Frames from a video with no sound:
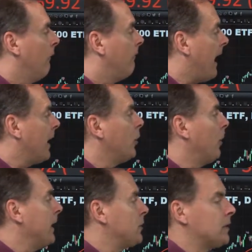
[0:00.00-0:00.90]

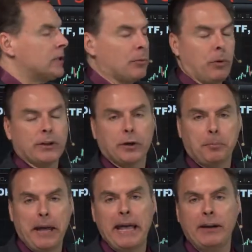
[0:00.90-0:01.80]
valuations and what
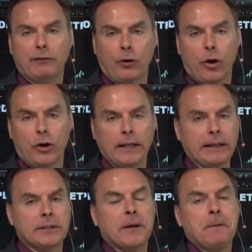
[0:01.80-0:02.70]
they're paying for
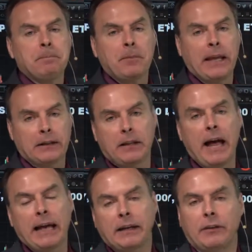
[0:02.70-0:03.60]
earnings in
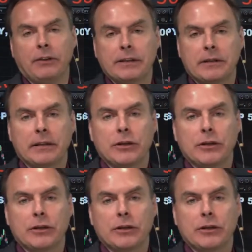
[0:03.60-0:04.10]
light of this